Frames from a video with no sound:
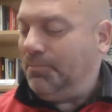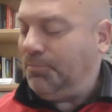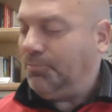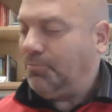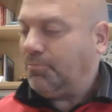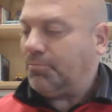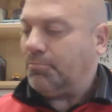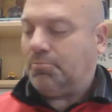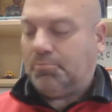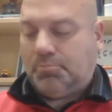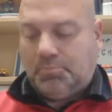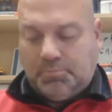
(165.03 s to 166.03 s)

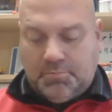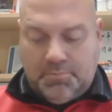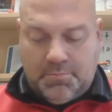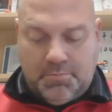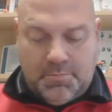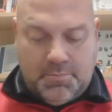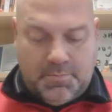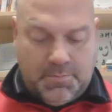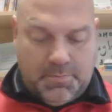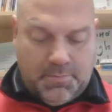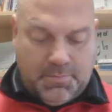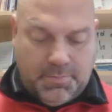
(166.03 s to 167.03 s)

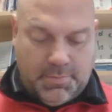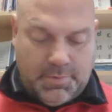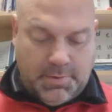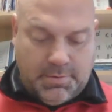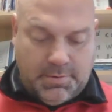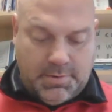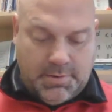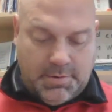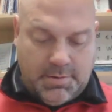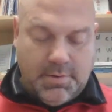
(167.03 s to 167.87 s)
(silence)